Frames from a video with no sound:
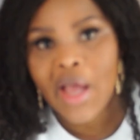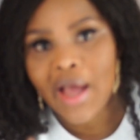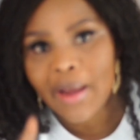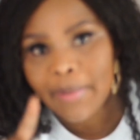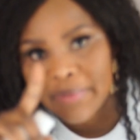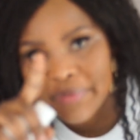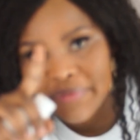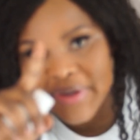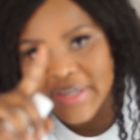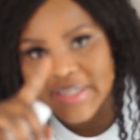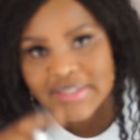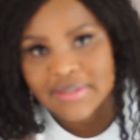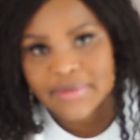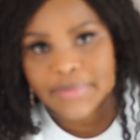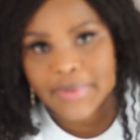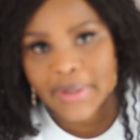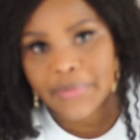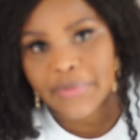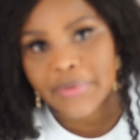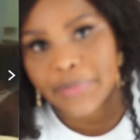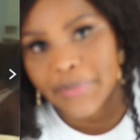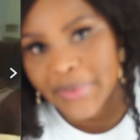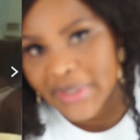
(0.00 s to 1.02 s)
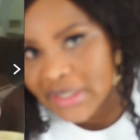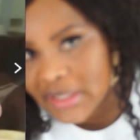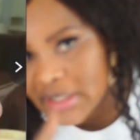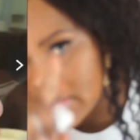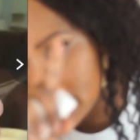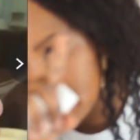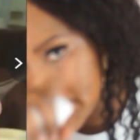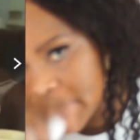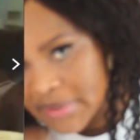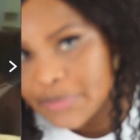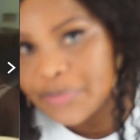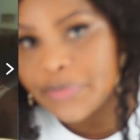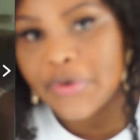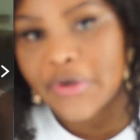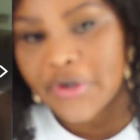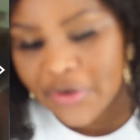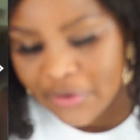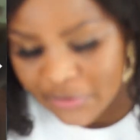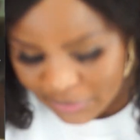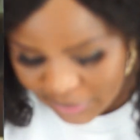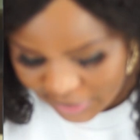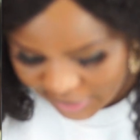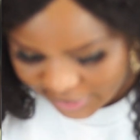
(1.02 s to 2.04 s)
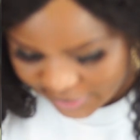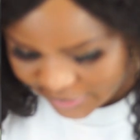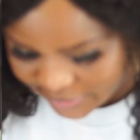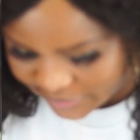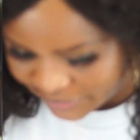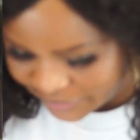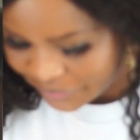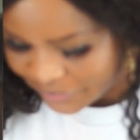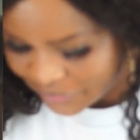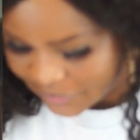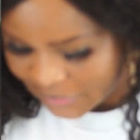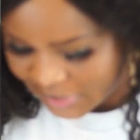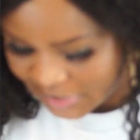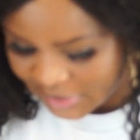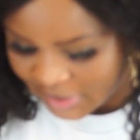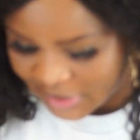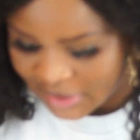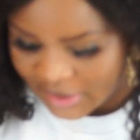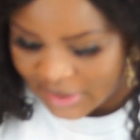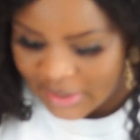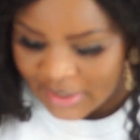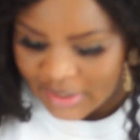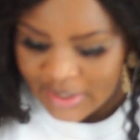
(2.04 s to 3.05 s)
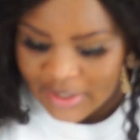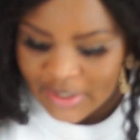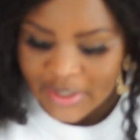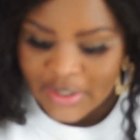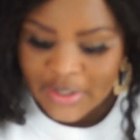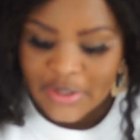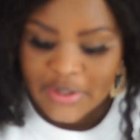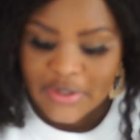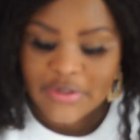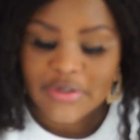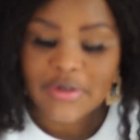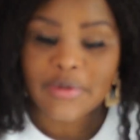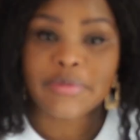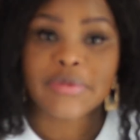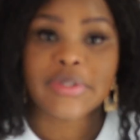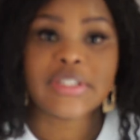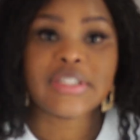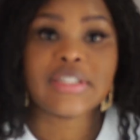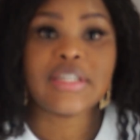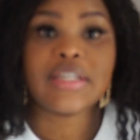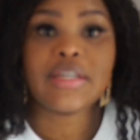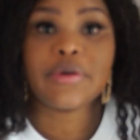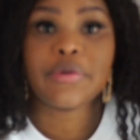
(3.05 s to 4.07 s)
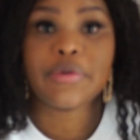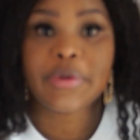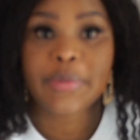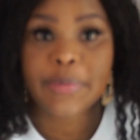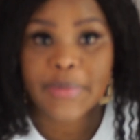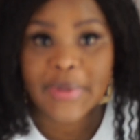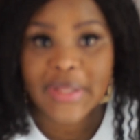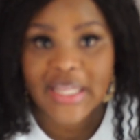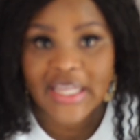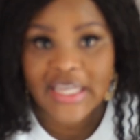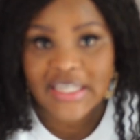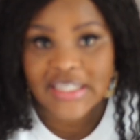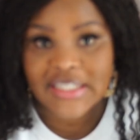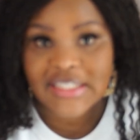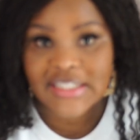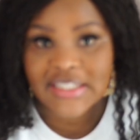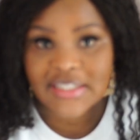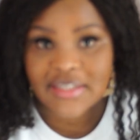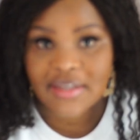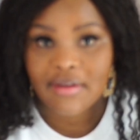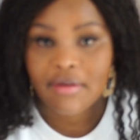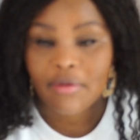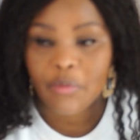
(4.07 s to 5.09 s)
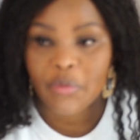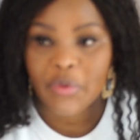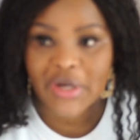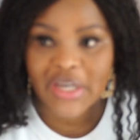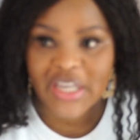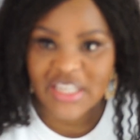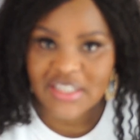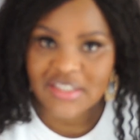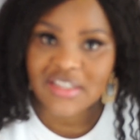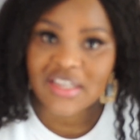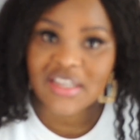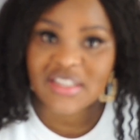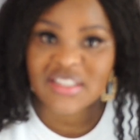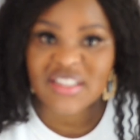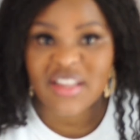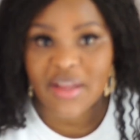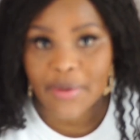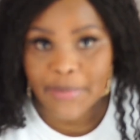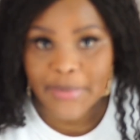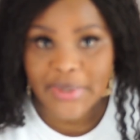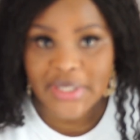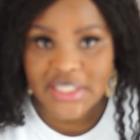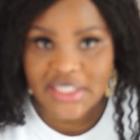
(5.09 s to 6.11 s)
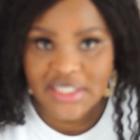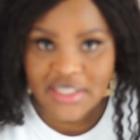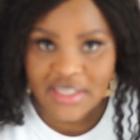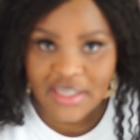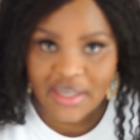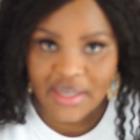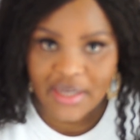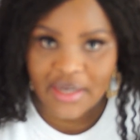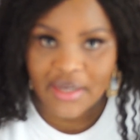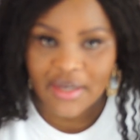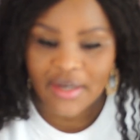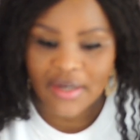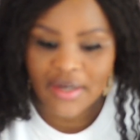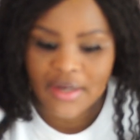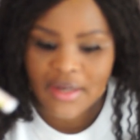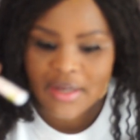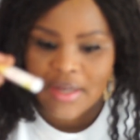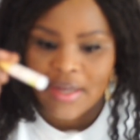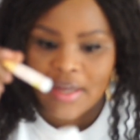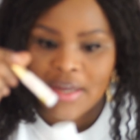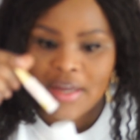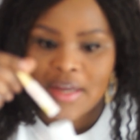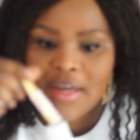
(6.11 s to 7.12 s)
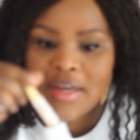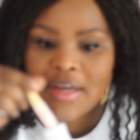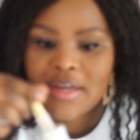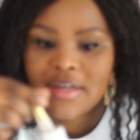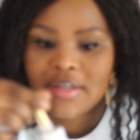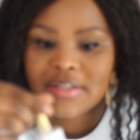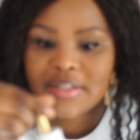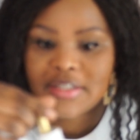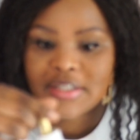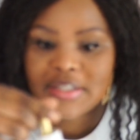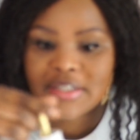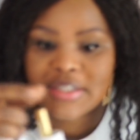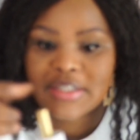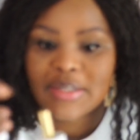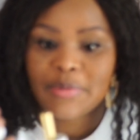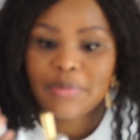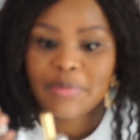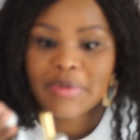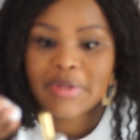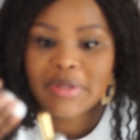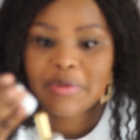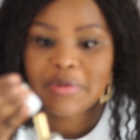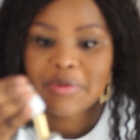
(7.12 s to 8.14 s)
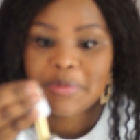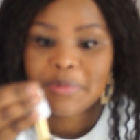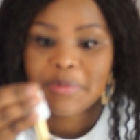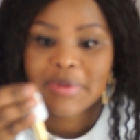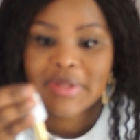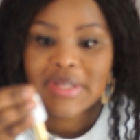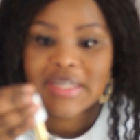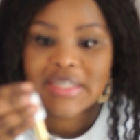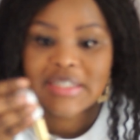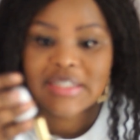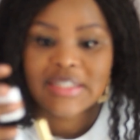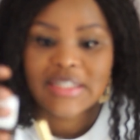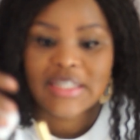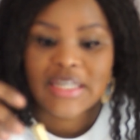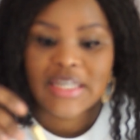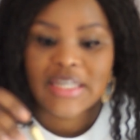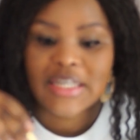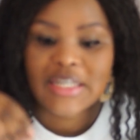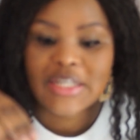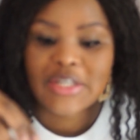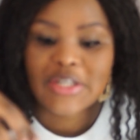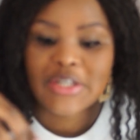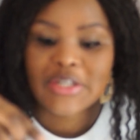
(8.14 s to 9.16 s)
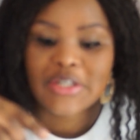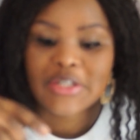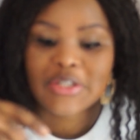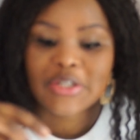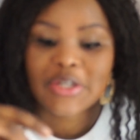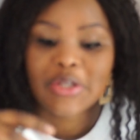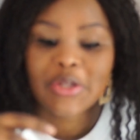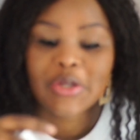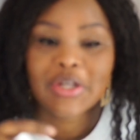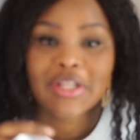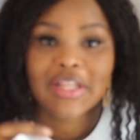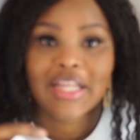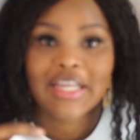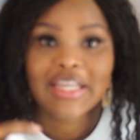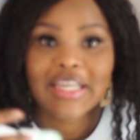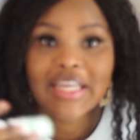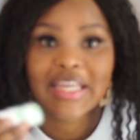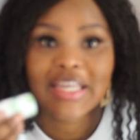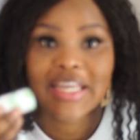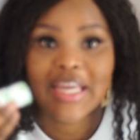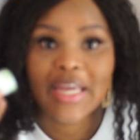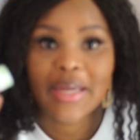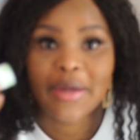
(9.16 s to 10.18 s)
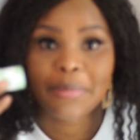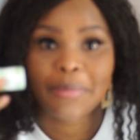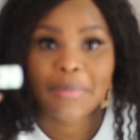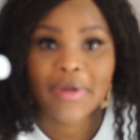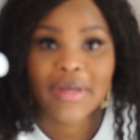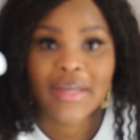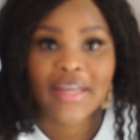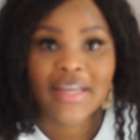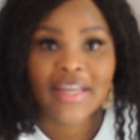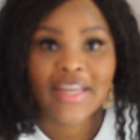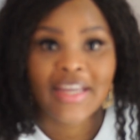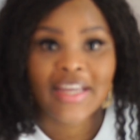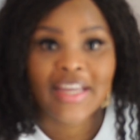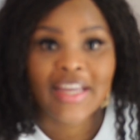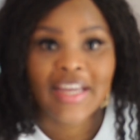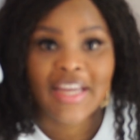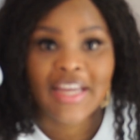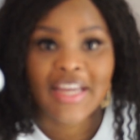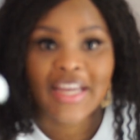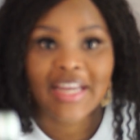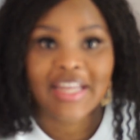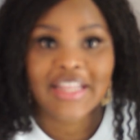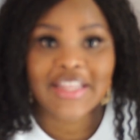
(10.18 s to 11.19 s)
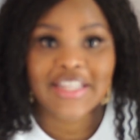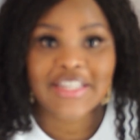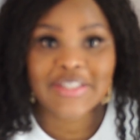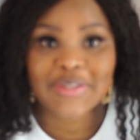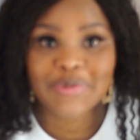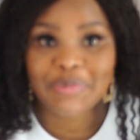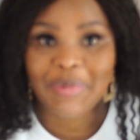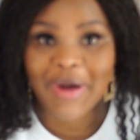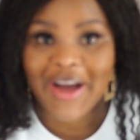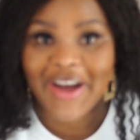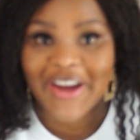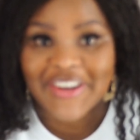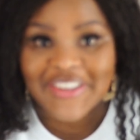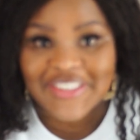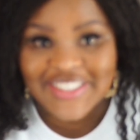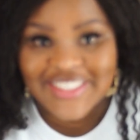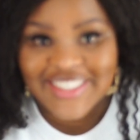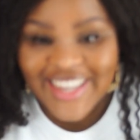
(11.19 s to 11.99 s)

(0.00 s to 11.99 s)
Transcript: I'm gonna find somebody with big lips and put it on there. So I'm just gonna replace, when he says, let me see it, just simply replace it so it looks like it came in this box.